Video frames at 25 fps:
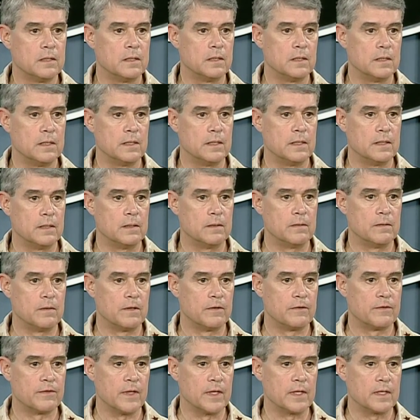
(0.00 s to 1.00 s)
uh,
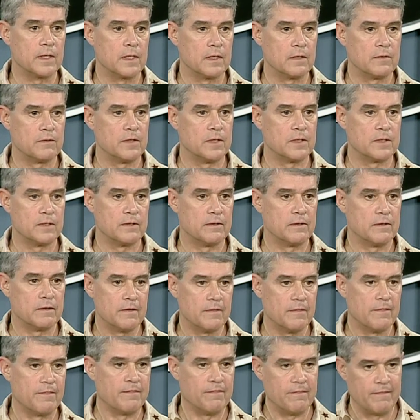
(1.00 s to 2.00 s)
thinking that
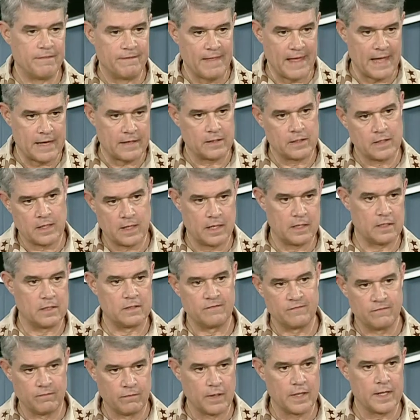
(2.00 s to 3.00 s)
that kind
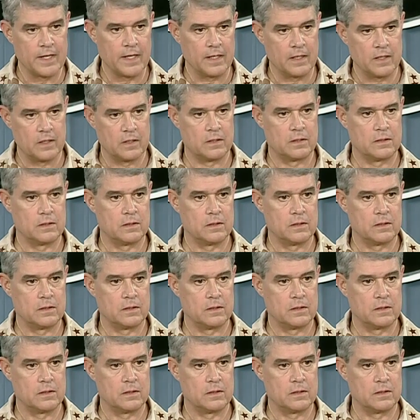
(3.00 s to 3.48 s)
of link